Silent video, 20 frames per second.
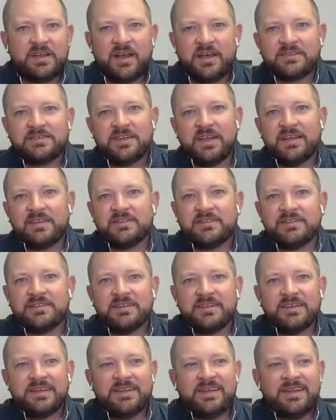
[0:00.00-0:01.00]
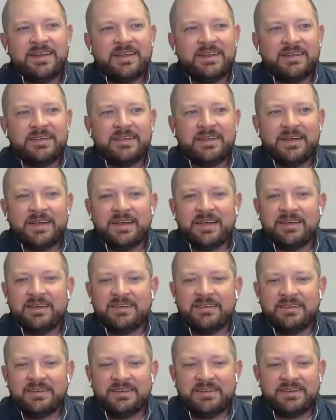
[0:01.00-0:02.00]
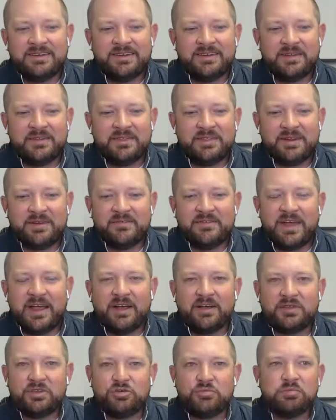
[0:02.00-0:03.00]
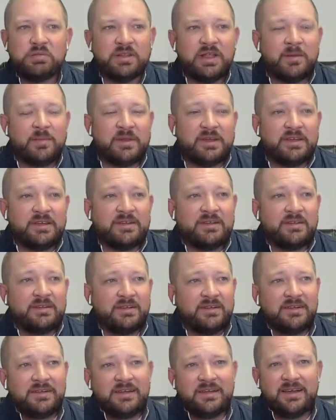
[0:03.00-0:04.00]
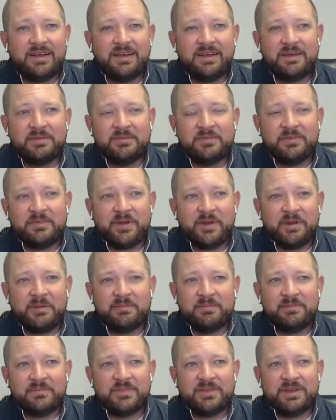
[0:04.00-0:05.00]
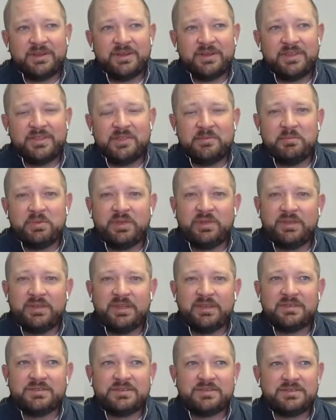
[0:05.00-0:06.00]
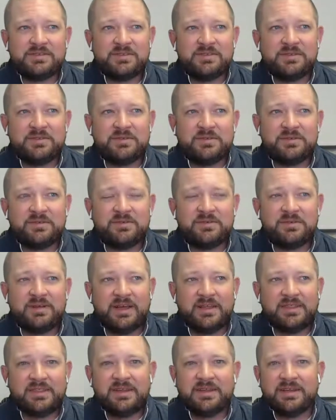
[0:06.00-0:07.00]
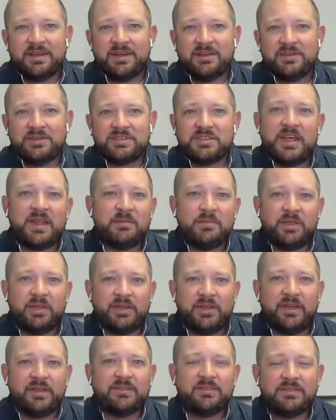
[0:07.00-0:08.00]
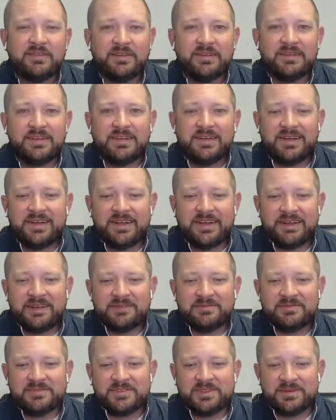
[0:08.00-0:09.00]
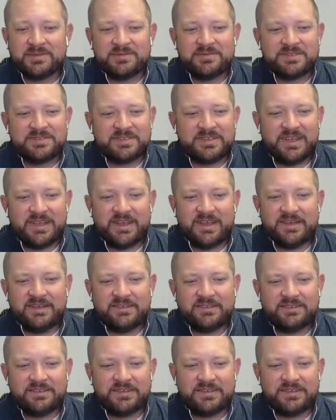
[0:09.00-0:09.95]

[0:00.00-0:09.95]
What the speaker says: content, and their value plummeted from in the billions to, I think, under 10 million. So it was, I